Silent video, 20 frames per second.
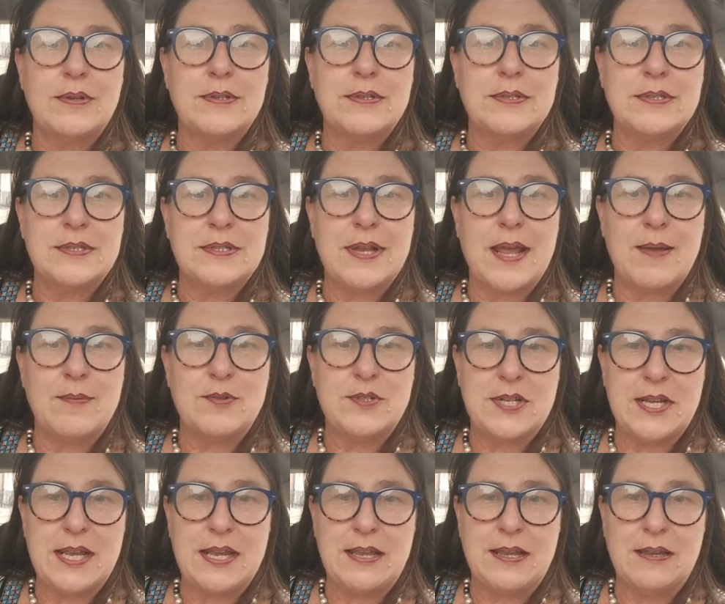Tam
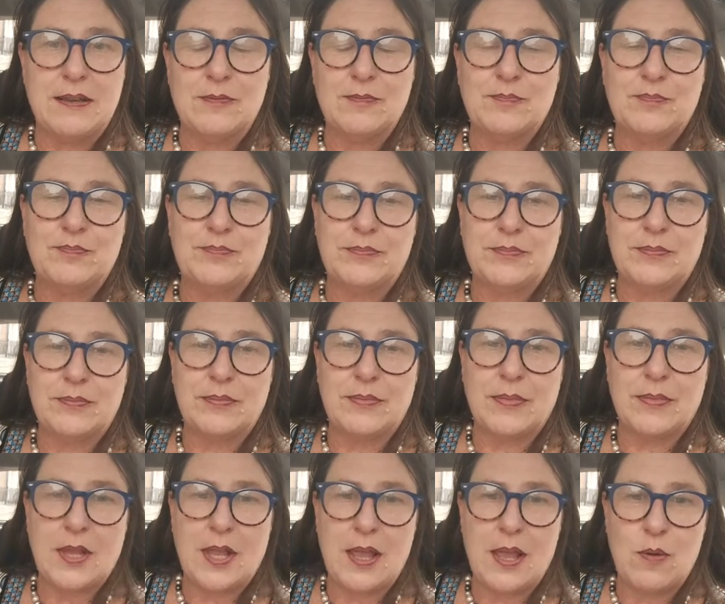G,
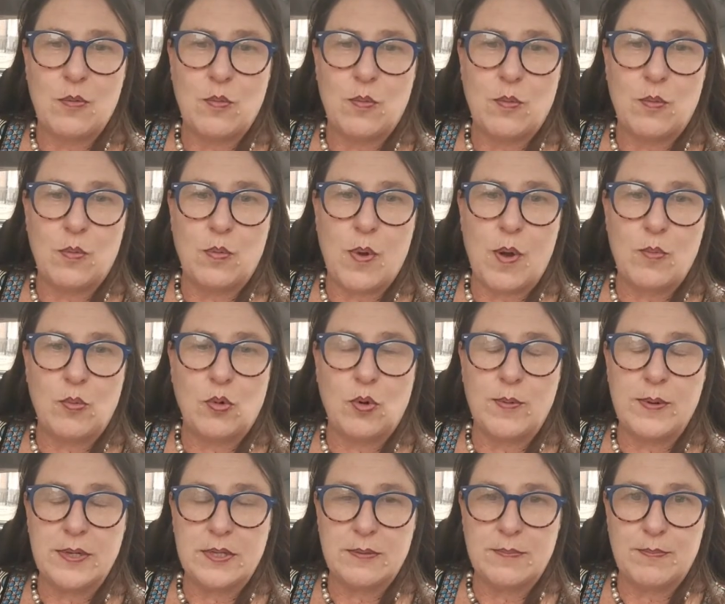what
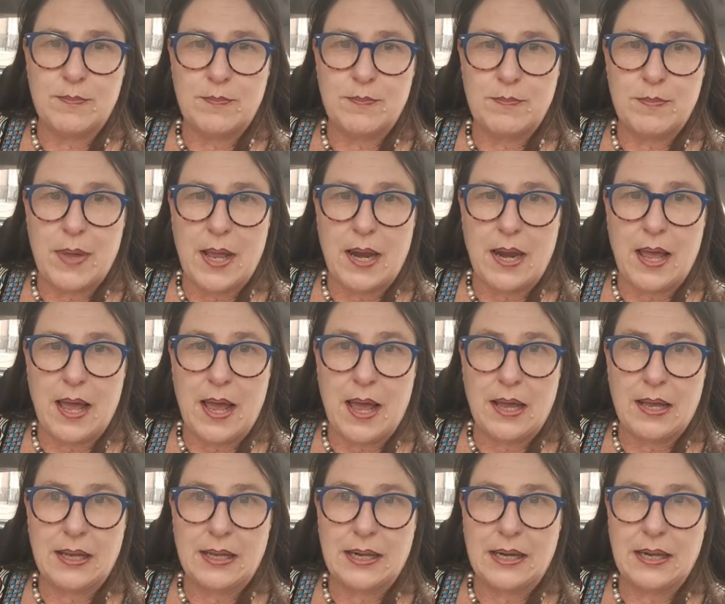brought me to Bala
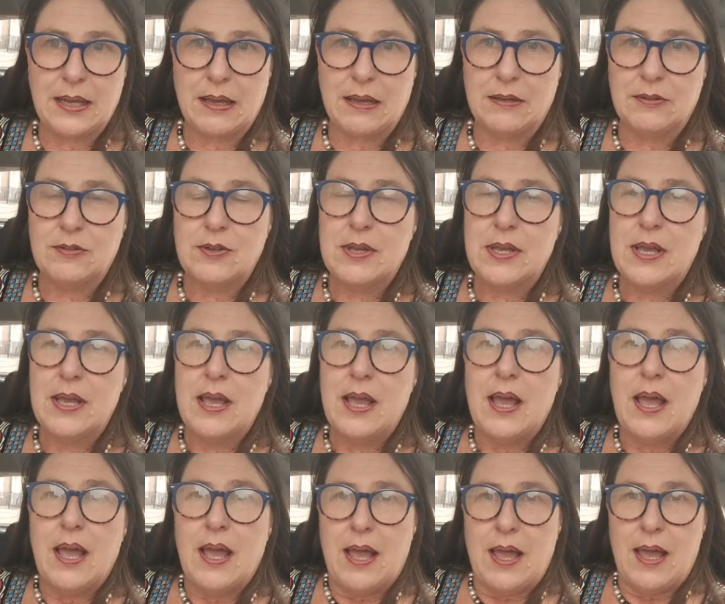Clear?
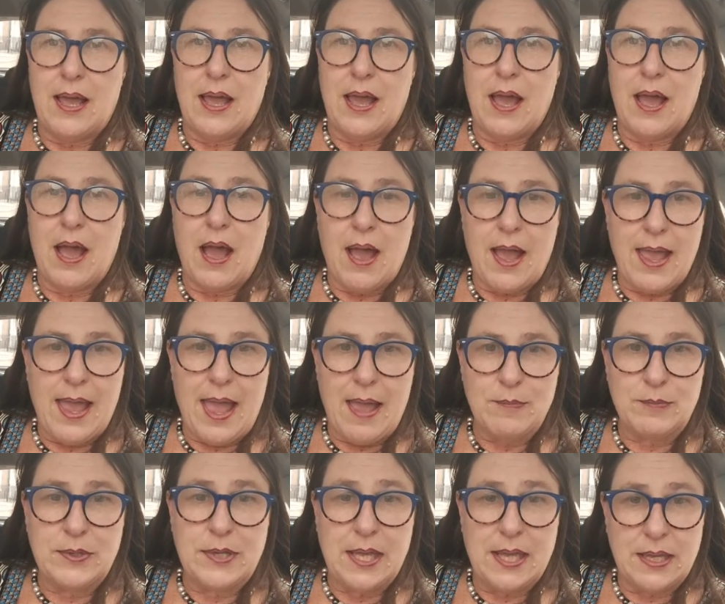I
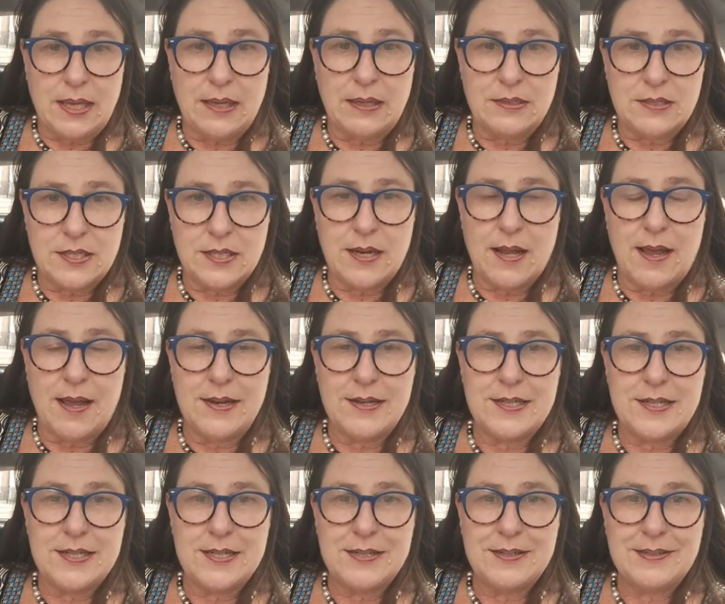am gigging
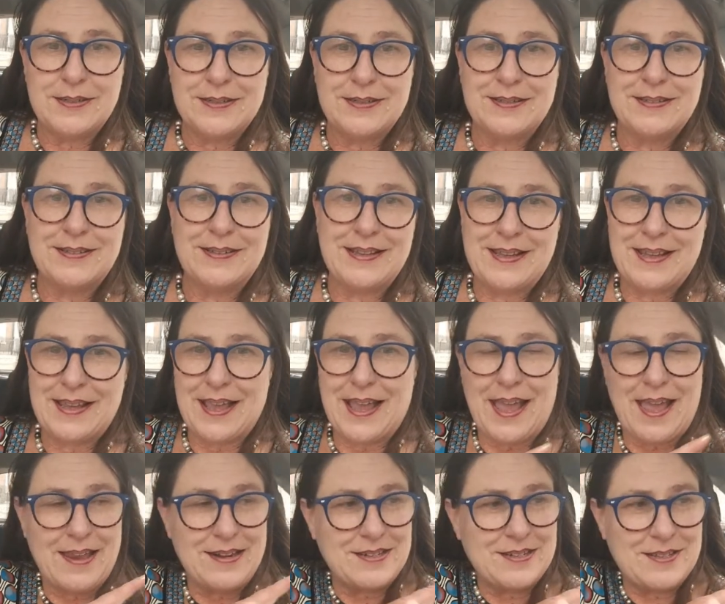tonight
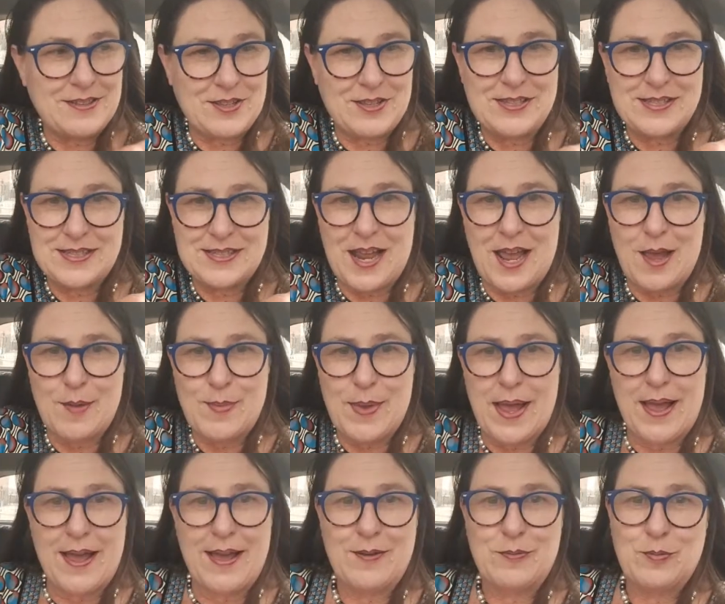at the Star
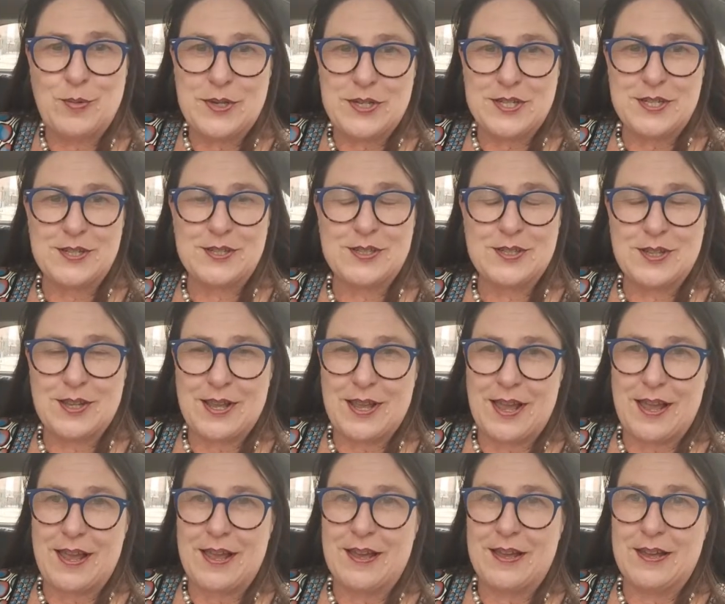Bar, which is
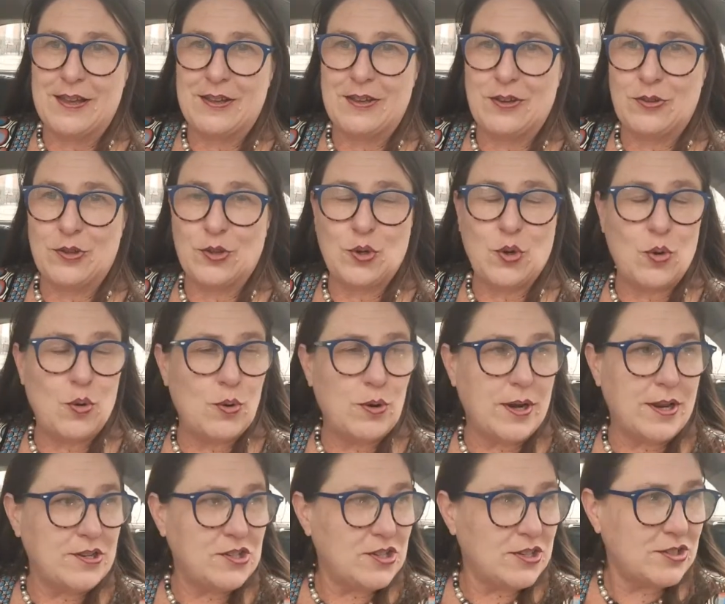on the
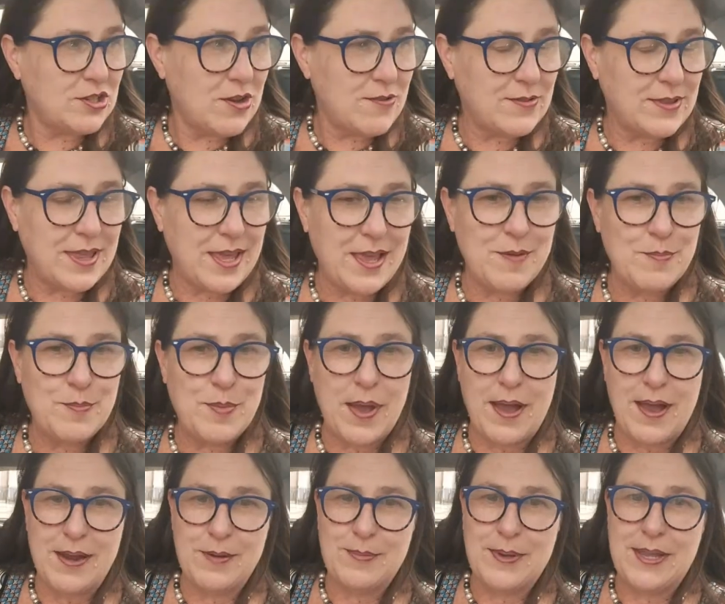corner just over there
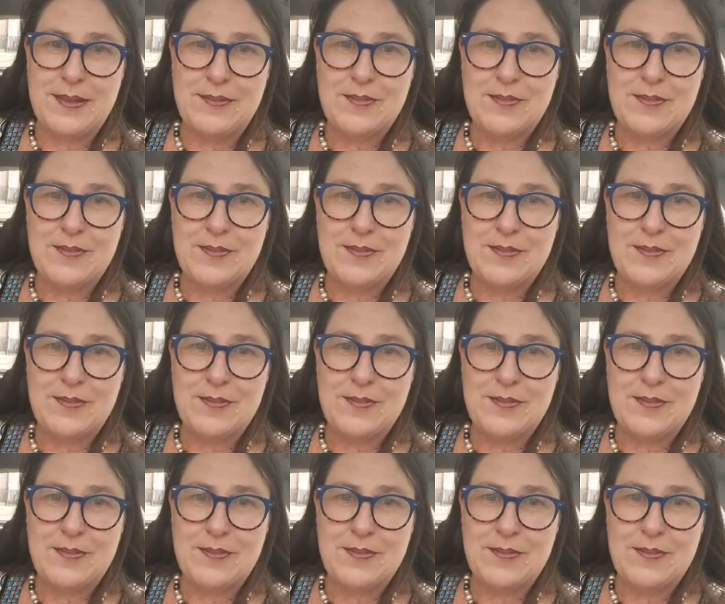behind me.